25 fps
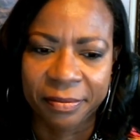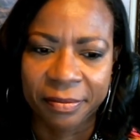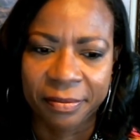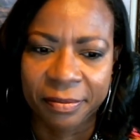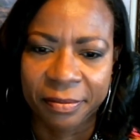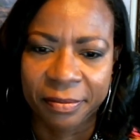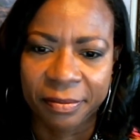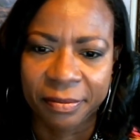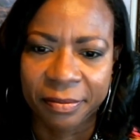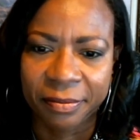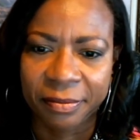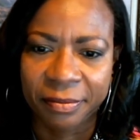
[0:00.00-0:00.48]

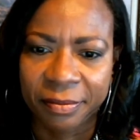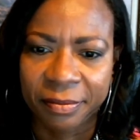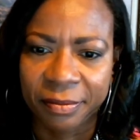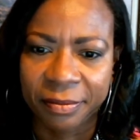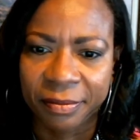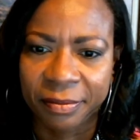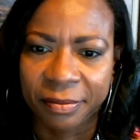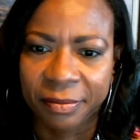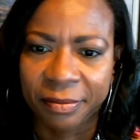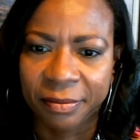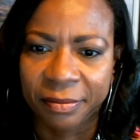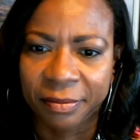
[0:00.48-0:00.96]

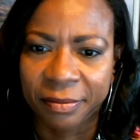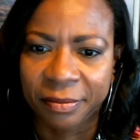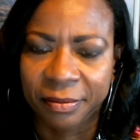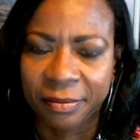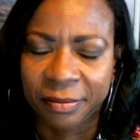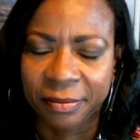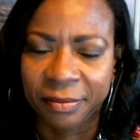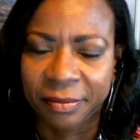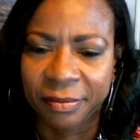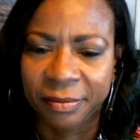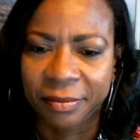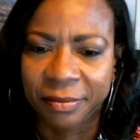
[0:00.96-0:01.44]

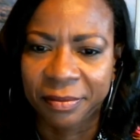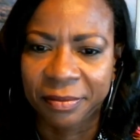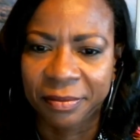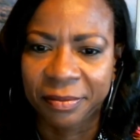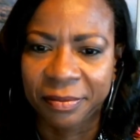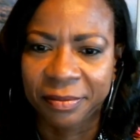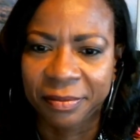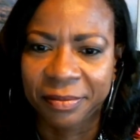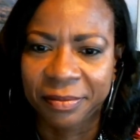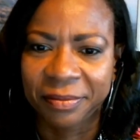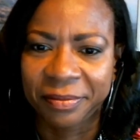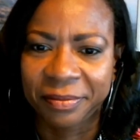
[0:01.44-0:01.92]

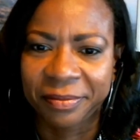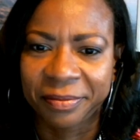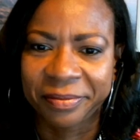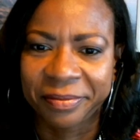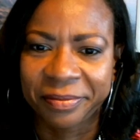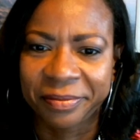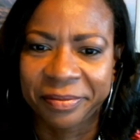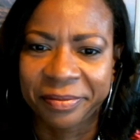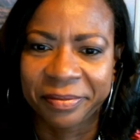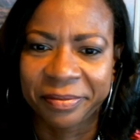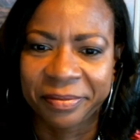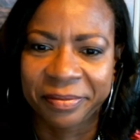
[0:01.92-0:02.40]

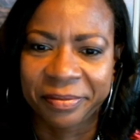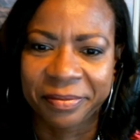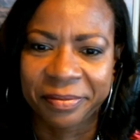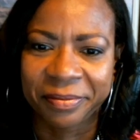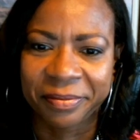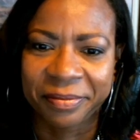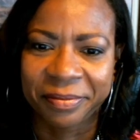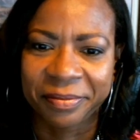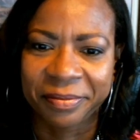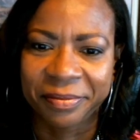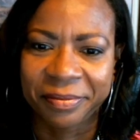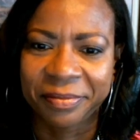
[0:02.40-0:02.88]

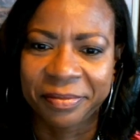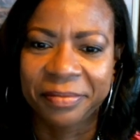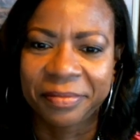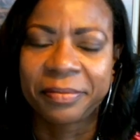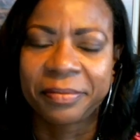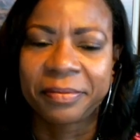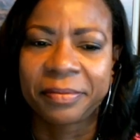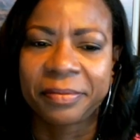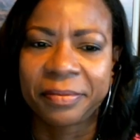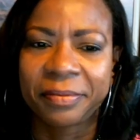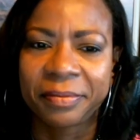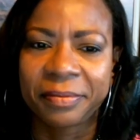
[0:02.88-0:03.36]

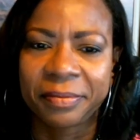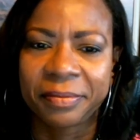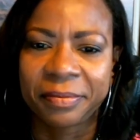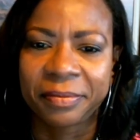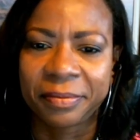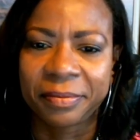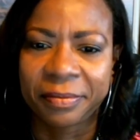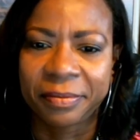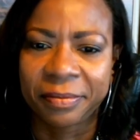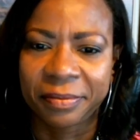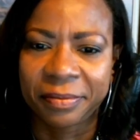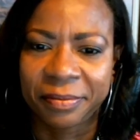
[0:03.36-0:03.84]

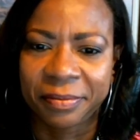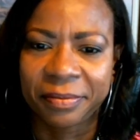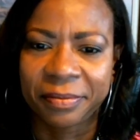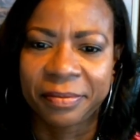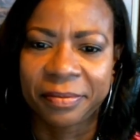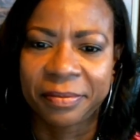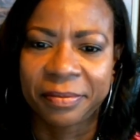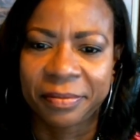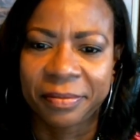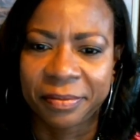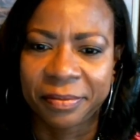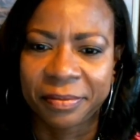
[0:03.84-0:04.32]

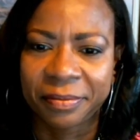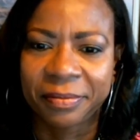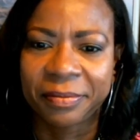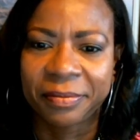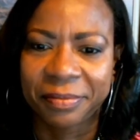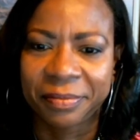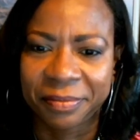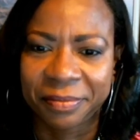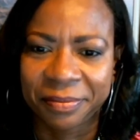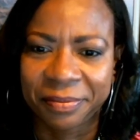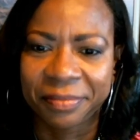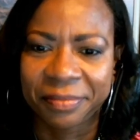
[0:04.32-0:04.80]

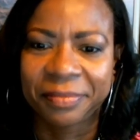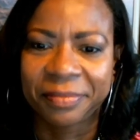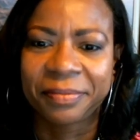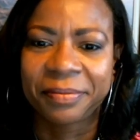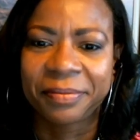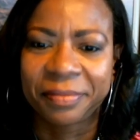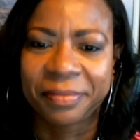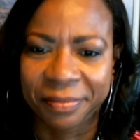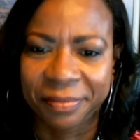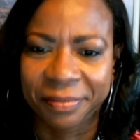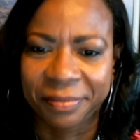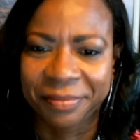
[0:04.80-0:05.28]

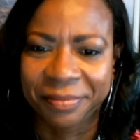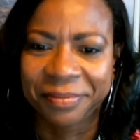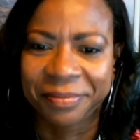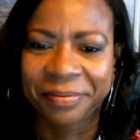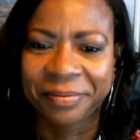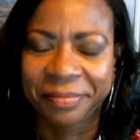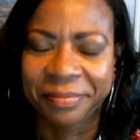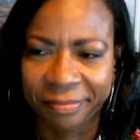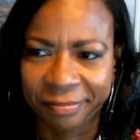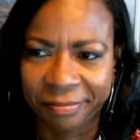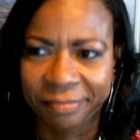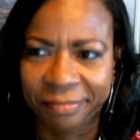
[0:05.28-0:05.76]

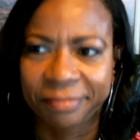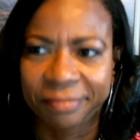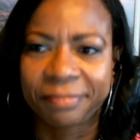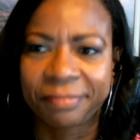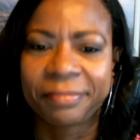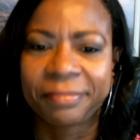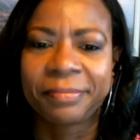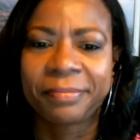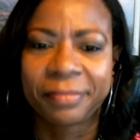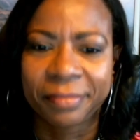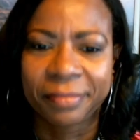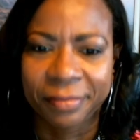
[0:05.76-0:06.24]

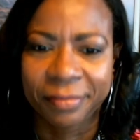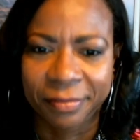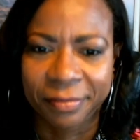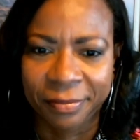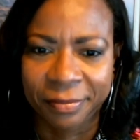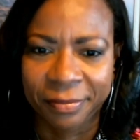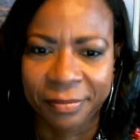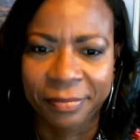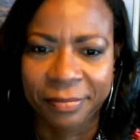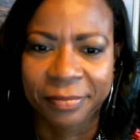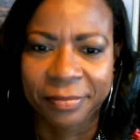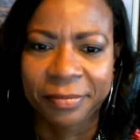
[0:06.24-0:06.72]

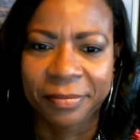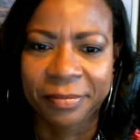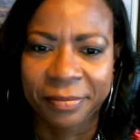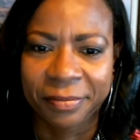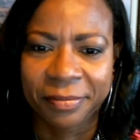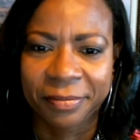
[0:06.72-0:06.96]
[no speech]